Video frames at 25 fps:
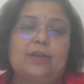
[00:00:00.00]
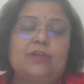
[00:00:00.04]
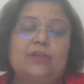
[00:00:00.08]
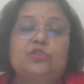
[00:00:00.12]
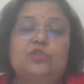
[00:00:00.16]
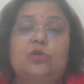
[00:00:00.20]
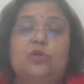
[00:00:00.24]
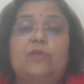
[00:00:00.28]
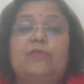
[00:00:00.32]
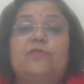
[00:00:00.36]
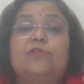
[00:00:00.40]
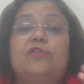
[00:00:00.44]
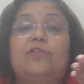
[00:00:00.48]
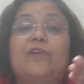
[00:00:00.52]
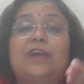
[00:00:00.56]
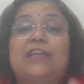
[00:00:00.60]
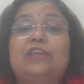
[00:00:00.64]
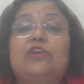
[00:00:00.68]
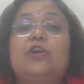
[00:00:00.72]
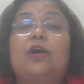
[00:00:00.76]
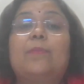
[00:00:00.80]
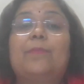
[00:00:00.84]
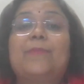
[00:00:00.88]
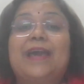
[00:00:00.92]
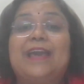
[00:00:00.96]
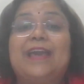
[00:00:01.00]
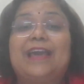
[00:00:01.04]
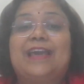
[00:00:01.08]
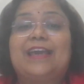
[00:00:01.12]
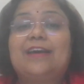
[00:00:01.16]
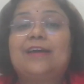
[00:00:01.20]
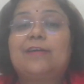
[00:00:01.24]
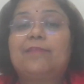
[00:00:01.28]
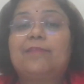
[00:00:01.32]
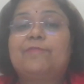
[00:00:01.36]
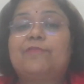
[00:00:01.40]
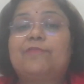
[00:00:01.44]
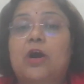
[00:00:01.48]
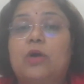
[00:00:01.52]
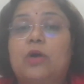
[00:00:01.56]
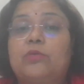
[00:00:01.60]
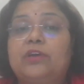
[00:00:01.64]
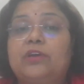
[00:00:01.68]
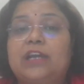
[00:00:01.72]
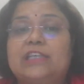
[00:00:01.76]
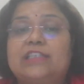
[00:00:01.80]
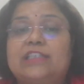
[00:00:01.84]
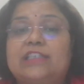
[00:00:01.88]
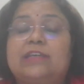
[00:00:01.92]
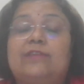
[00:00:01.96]
So when you are making a
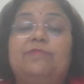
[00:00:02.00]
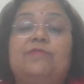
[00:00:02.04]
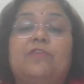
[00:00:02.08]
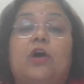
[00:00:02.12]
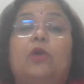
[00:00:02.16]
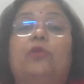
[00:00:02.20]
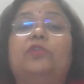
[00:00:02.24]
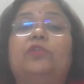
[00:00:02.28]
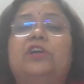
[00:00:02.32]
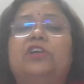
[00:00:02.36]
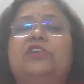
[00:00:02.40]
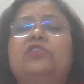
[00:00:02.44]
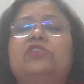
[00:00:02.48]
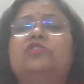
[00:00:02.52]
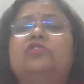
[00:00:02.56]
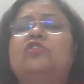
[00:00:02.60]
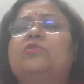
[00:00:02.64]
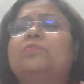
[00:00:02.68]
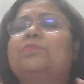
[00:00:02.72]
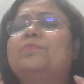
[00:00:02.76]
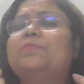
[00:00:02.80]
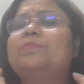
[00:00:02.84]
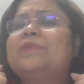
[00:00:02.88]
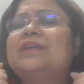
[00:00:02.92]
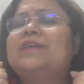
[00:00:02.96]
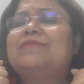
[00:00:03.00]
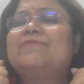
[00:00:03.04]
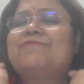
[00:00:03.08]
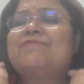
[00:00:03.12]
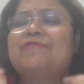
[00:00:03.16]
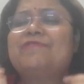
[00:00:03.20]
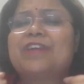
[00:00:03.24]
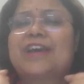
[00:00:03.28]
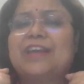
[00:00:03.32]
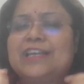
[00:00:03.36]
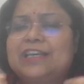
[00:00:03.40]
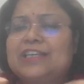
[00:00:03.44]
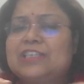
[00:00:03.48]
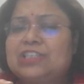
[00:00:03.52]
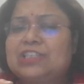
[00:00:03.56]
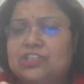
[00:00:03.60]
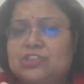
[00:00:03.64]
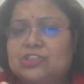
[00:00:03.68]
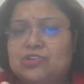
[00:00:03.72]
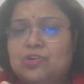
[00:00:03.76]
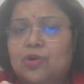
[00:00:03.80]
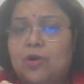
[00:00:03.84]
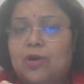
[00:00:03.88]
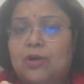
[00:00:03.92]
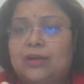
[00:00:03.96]
foundation should be very
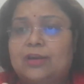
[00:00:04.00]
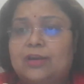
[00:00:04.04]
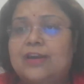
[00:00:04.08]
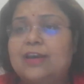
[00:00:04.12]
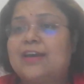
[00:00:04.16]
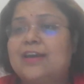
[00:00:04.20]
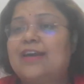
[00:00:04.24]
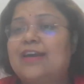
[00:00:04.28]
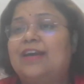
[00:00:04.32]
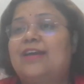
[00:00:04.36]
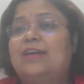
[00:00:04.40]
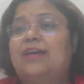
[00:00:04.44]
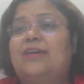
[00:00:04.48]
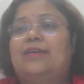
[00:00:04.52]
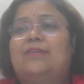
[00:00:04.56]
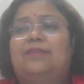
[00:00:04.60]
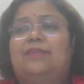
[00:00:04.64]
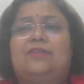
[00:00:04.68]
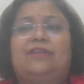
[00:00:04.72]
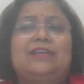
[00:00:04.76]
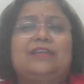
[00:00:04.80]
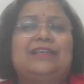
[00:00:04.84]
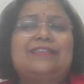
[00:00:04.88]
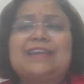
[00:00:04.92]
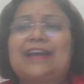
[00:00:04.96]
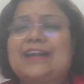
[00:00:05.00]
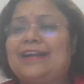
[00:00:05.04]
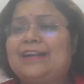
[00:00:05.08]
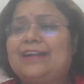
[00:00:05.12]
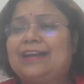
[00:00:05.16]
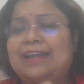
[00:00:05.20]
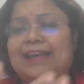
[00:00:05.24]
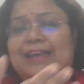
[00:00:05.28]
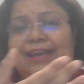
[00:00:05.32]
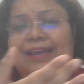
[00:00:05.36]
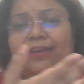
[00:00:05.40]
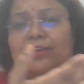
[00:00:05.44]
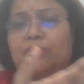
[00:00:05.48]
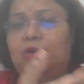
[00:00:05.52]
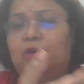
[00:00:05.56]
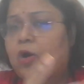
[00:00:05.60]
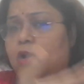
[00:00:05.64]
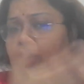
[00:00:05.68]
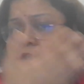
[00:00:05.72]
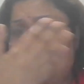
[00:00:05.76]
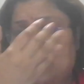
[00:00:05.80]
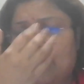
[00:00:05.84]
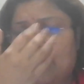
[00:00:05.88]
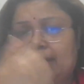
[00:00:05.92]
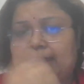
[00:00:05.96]
strong. Recently
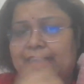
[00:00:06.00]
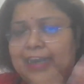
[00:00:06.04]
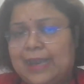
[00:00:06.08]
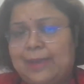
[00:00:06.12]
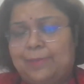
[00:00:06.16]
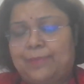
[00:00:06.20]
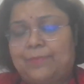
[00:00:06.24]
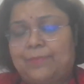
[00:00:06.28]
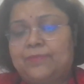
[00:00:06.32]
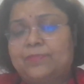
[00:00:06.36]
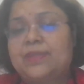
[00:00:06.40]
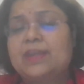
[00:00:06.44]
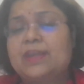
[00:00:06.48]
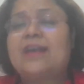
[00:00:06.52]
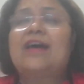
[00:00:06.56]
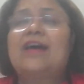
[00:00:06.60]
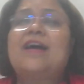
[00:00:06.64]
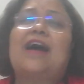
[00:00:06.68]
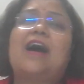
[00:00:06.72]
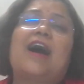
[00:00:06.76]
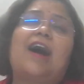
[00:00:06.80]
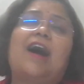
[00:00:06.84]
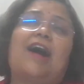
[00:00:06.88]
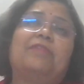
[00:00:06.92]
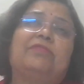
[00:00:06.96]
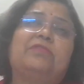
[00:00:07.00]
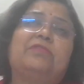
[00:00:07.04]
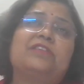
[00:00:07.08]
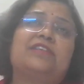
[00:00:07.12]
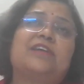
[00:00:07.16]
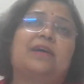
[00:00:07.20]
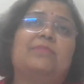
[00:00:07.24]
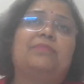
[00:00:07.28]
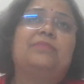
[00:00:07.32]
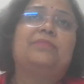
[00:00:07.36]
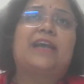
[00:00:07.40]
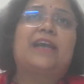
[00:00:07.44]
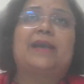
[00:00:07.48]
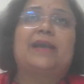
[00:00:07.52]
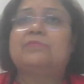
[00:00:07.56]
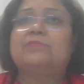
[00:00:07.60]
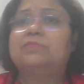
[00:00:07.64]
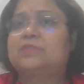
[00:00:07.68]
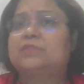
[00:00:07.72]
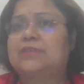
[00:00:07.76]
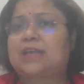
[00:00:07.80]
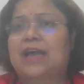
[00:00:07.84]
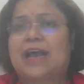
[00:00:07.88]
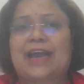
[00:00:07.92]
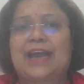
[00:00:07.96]
corona came. After
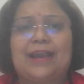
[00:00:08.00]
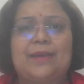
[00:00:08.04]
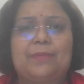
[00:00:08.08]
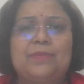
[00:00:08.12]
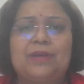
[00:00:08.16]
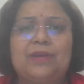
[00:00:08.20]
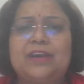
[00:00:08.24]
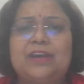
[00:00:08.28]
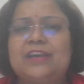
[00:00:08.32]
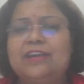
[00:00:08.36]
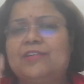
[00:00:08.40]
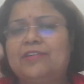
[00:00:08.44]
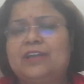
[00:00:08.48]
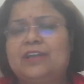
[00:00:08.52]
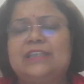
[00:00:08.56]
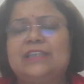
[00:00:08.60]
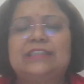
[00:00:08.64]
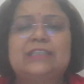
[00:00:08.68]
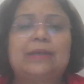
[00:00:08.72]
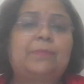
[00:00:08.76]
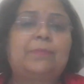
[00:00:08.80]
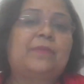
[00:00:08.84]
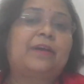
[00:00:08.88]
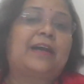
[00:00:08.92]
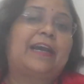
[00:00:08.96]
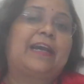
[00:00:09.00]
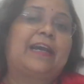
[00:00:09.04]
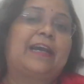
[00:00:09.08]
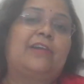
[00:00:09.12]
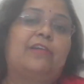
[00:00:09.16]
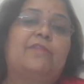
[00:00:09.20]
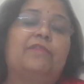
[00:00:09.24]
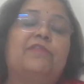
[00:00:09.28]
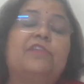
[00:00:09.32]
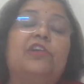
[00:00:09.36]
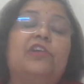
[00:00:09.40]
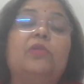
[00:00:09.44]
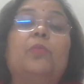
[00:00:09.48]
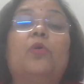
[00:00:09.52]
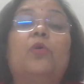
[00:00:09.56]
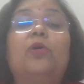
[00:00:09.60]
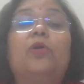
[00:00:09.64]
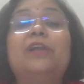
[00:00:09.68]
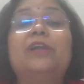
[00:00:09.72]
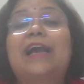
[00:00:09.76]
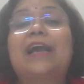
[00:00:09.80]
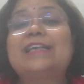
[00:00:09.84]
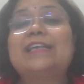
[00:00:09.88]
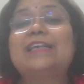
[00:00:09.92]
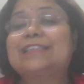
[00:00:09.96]
sometimes I am hearing some kind of
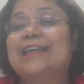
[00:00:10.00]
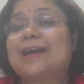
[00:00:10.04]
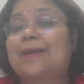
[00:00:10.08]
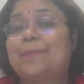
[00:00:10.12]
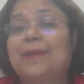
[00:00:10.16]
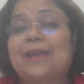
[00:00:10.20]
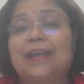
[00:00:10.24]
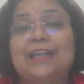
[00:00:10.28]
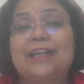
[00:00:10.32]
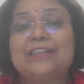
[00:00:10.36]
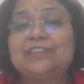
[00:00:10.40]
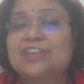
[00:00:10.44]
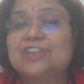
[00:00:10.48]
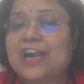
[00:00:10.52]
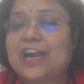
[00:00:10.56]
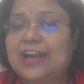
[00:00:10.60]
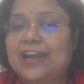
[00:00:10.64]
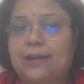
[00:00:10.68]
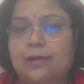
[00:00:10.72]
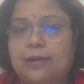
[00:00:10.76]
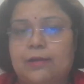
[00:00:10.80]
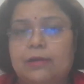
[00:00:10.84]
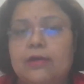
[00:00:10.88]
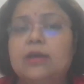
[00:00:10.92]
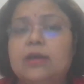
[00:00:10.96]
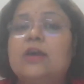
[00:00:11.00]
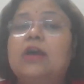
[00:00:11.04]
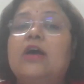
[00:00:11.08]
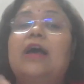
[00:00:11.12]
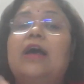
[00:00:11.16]
pneumonia is coming in China.